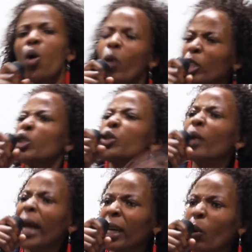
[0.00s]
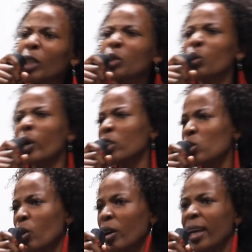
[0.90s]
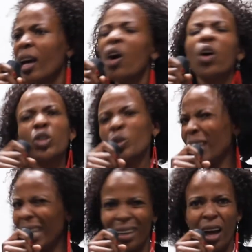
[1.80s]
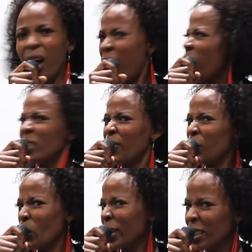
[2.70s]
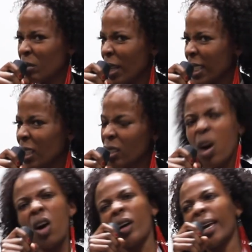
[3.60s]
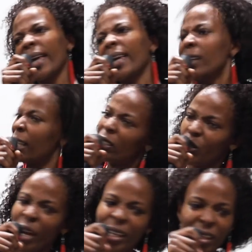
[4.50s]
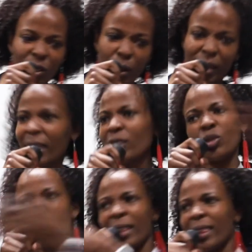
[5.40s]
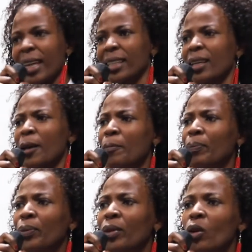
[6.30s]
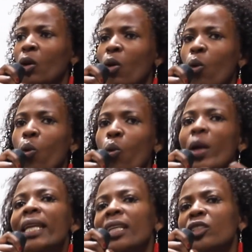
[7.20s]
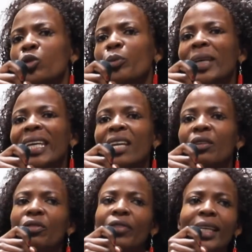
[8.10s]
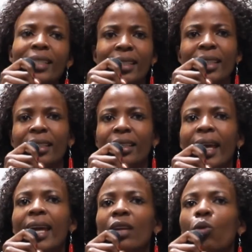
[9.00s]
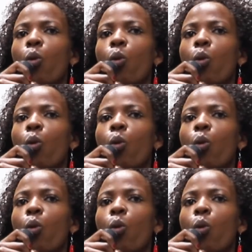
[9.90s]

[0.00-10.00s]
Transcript: What do you like? What do you enjoy? Oh, today someone wants gymnastics. Oh, okay, let's try this one. Let's try that. We need to be invested in